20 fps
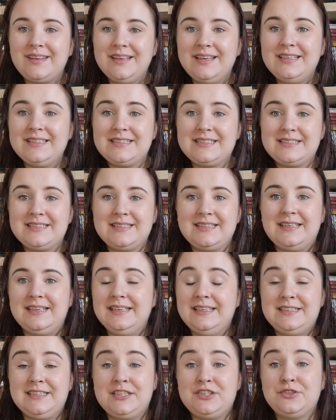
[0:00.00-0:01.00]

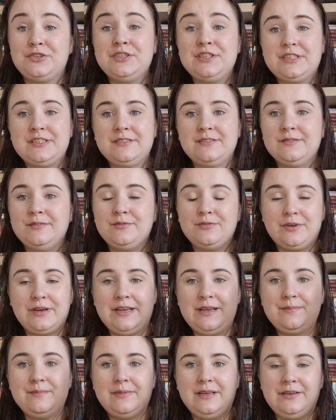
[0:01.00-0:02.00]
it's a choice for
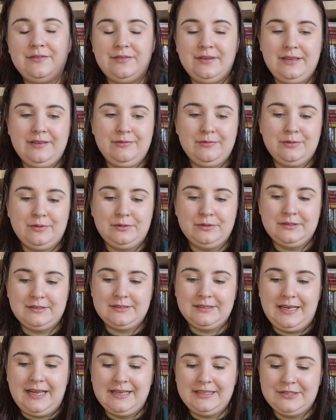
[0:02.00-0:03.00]
him if he
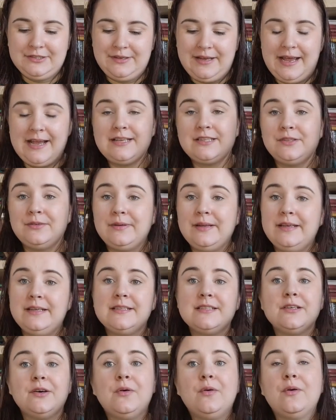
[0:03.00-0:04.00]
would like to act on
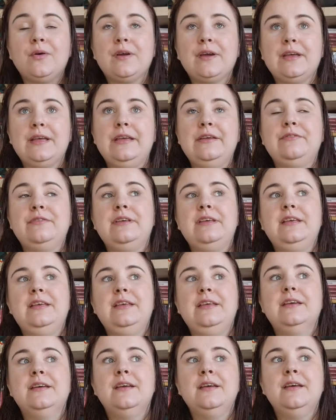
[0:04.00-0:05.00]
it or if
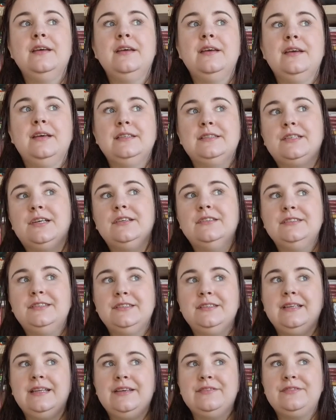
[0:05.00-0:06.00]
he is going
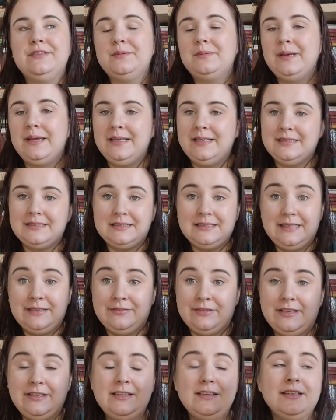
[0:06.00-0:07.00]
to live the way he's
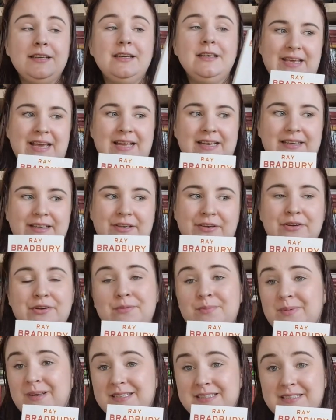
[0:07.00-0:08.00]
living. Yeah, the
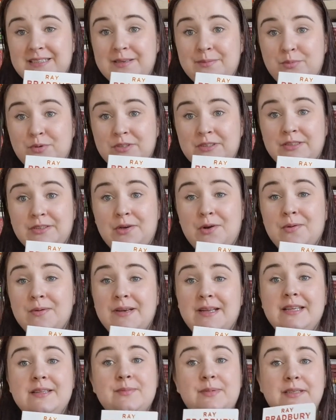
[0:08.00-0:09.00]
girl plays an important role
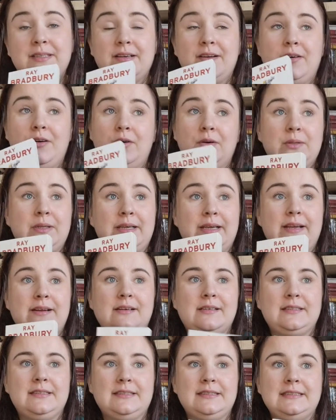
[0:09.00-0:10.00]
in it, but there are other
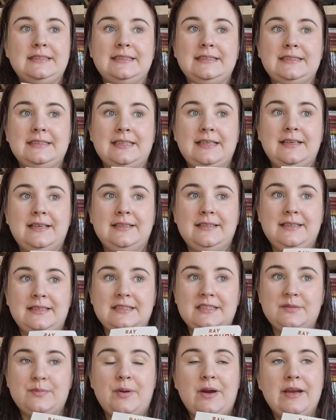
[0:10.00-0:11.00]
characters that
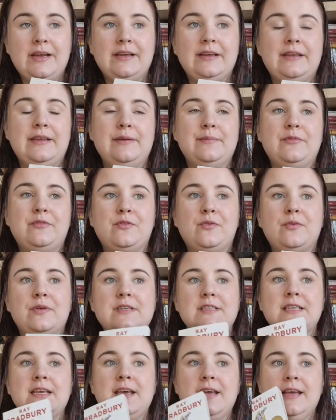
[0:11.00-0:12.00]
inspire him, of
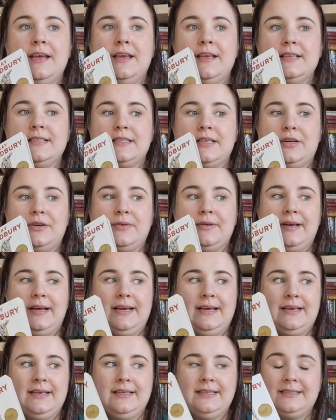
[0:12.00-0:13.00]
course. So
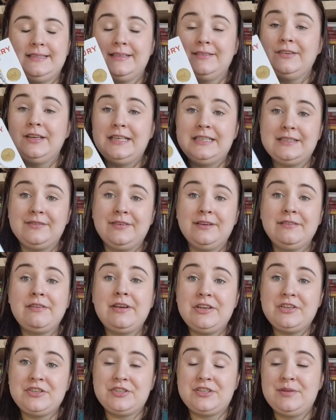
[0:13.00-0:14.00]
it's a
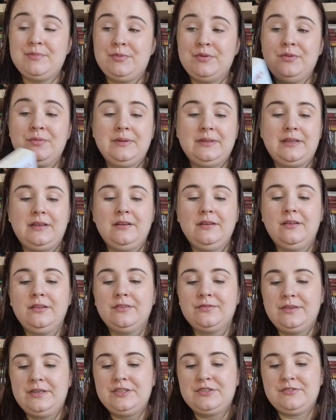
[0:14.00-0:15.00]
very interesting book with a lot
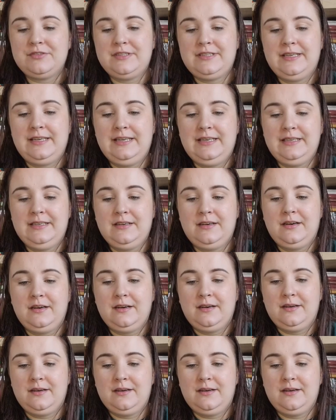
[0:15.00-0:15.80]
of interesting